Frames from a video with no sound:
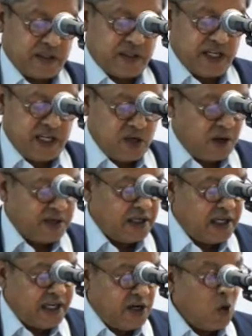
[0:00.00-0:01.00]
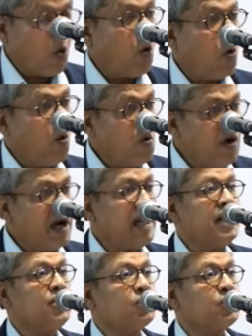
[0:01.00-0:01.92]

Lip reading: did not lead only